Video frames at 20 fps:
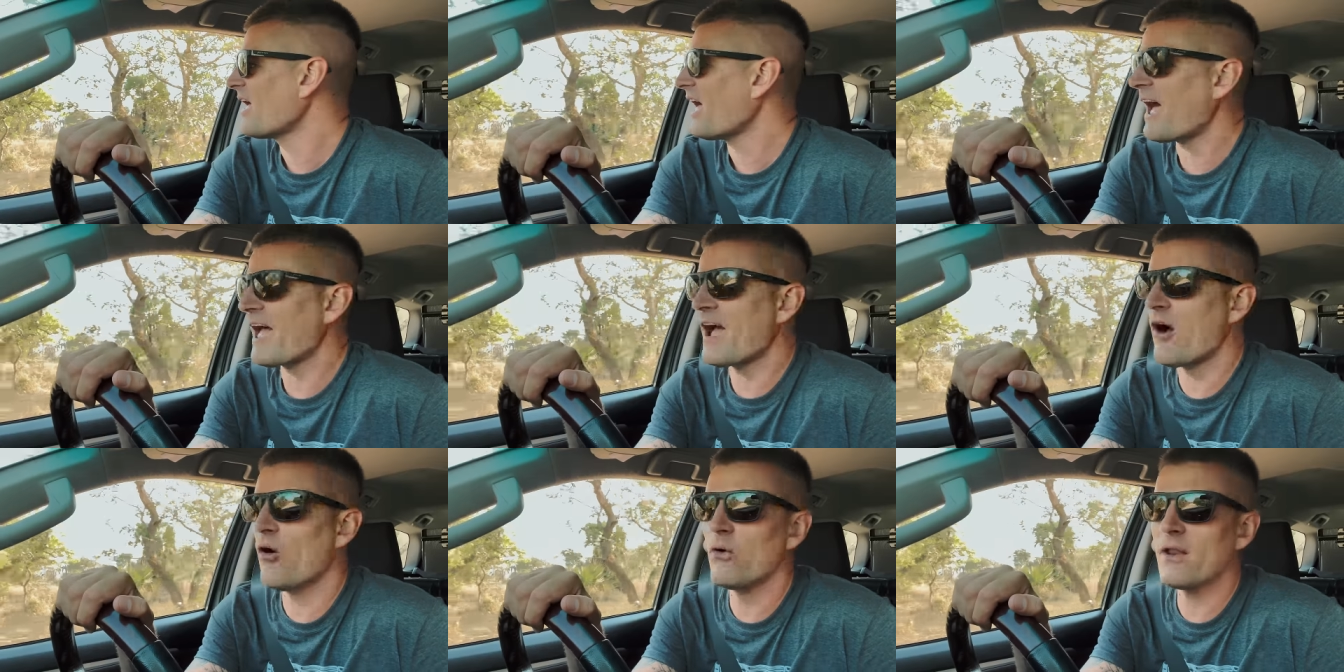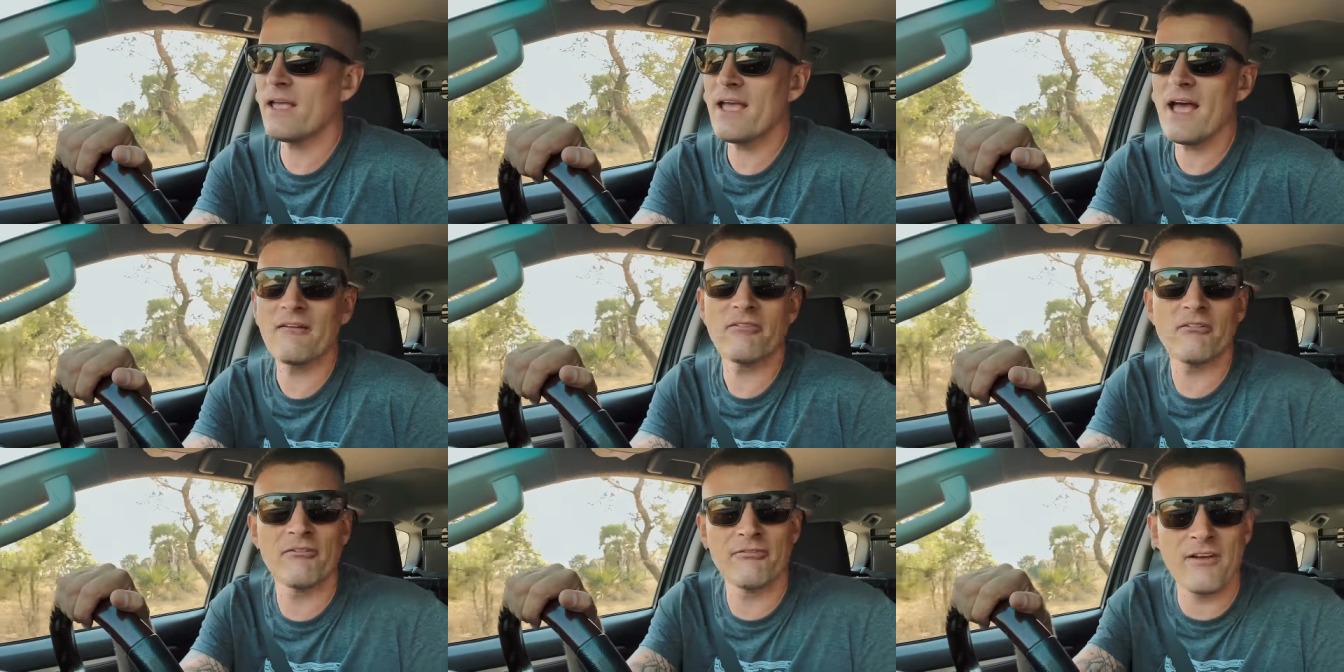I only
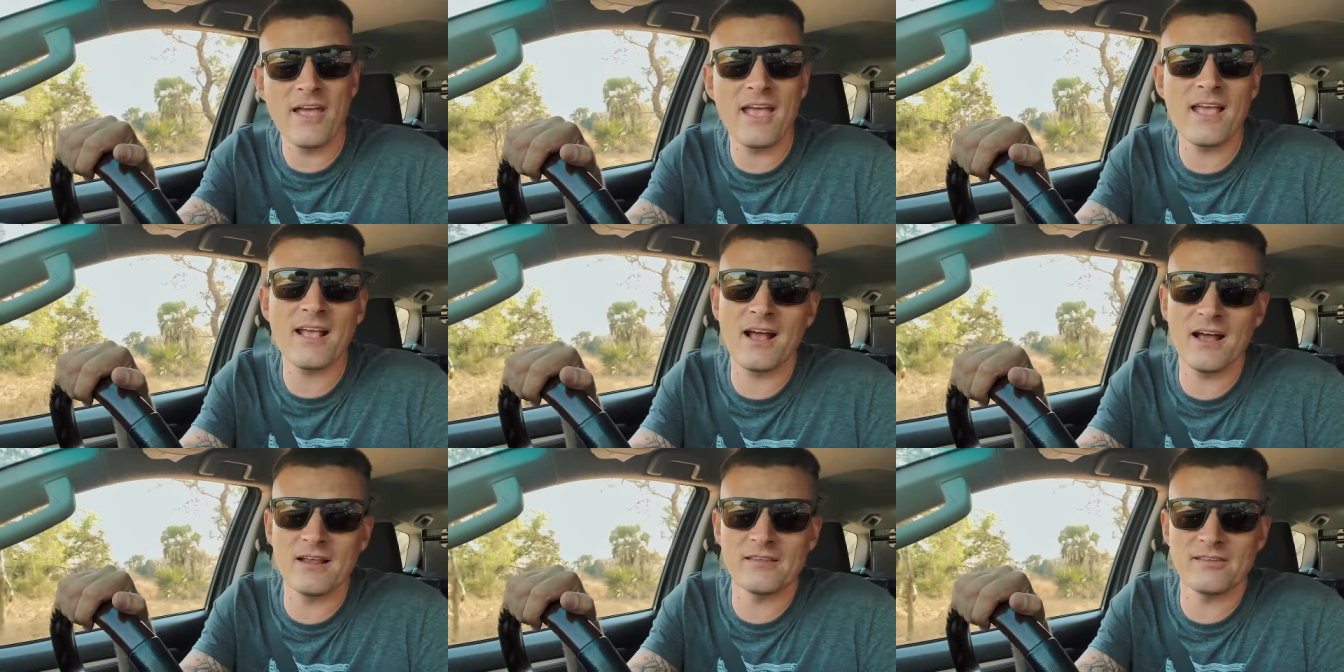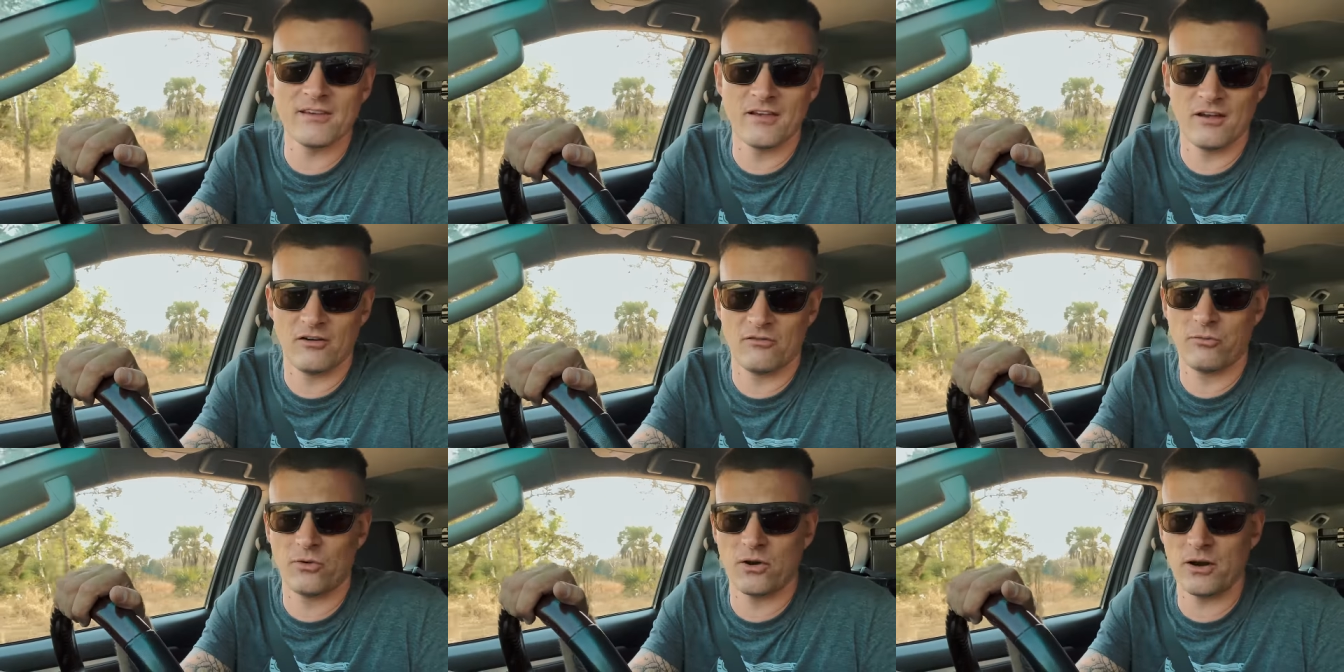have a vague idea
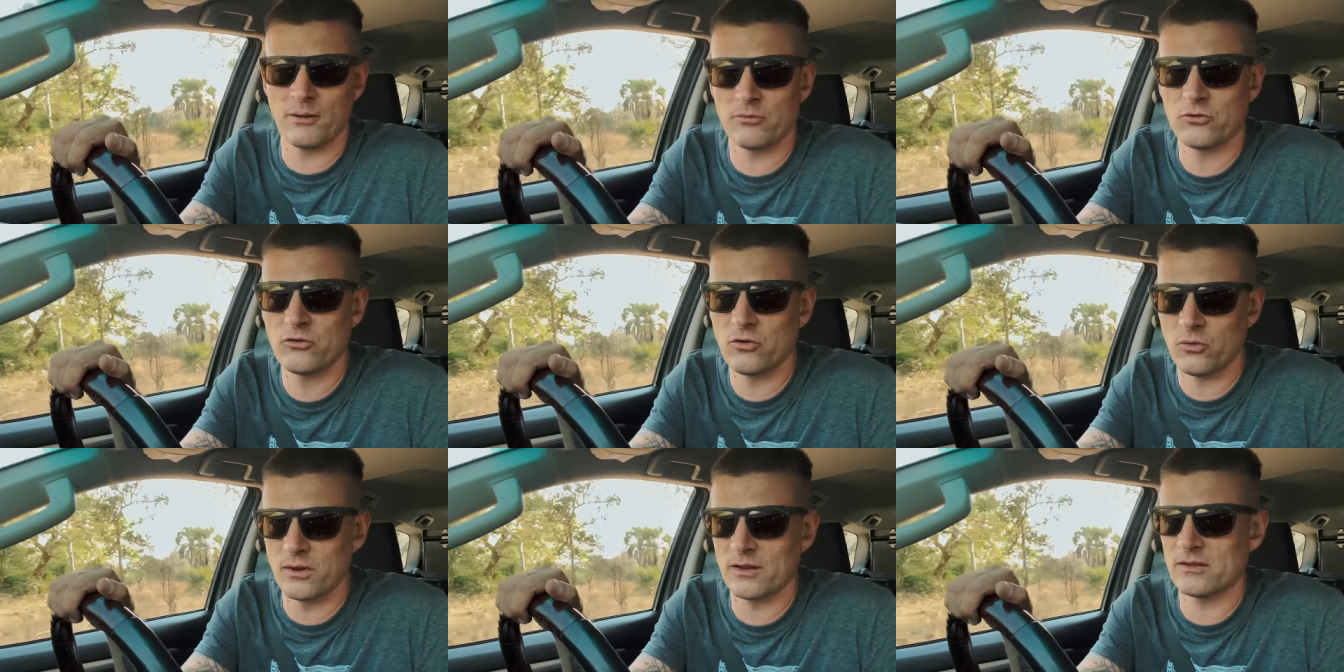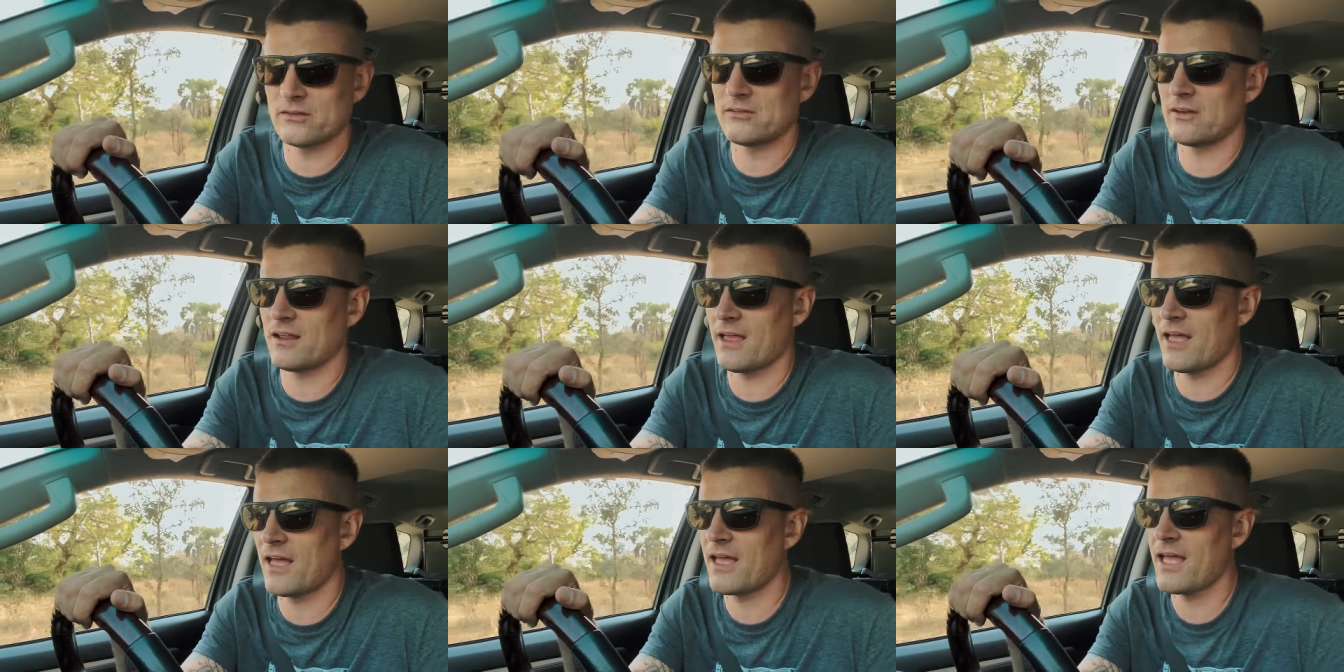of what I'm doing
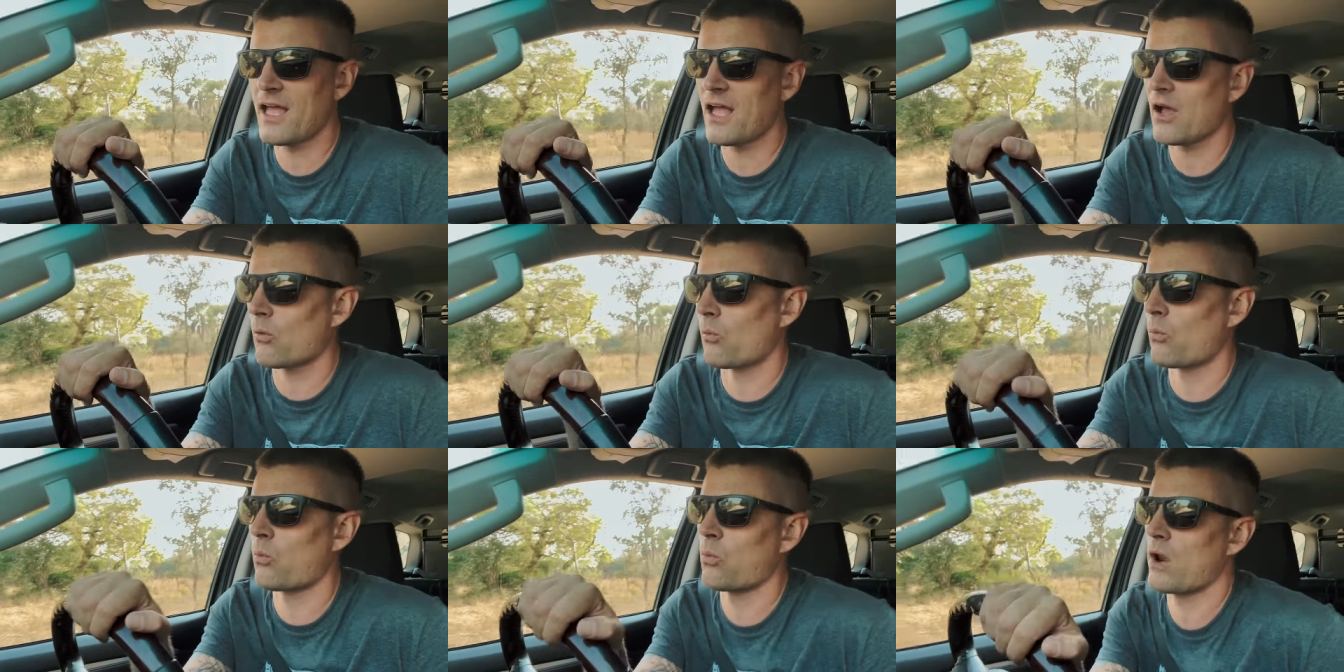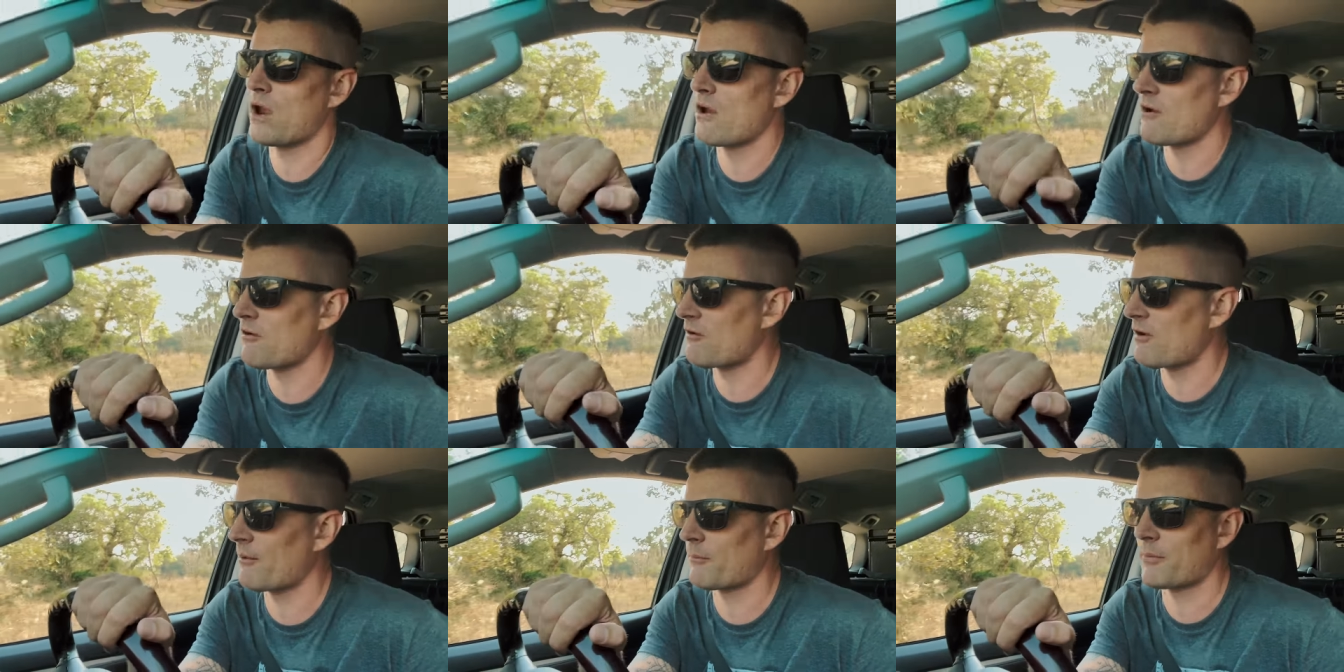today and
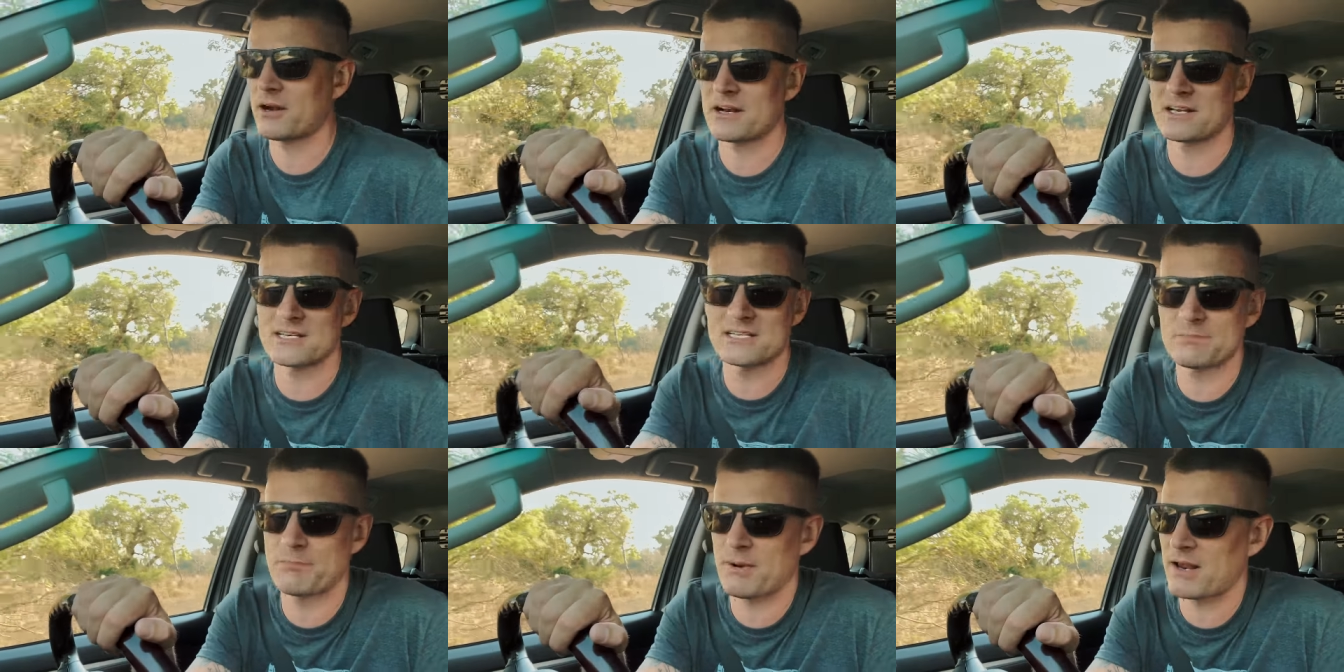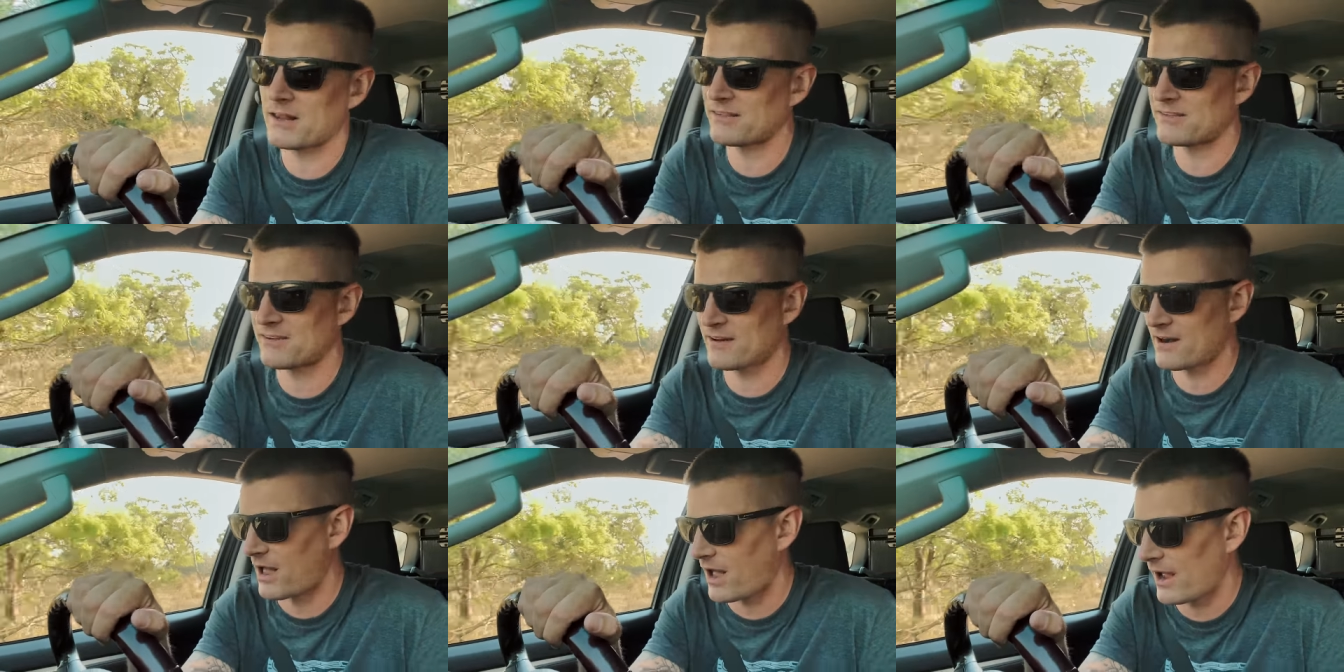where I'm gonna spend
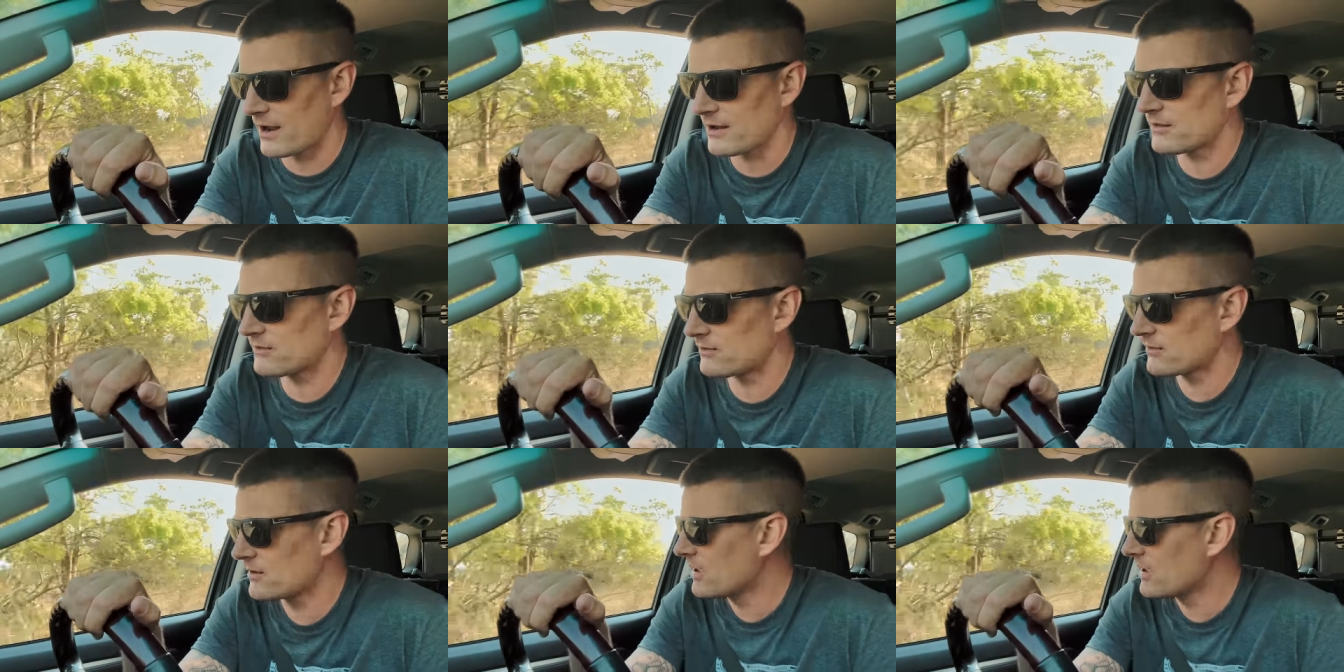tonight,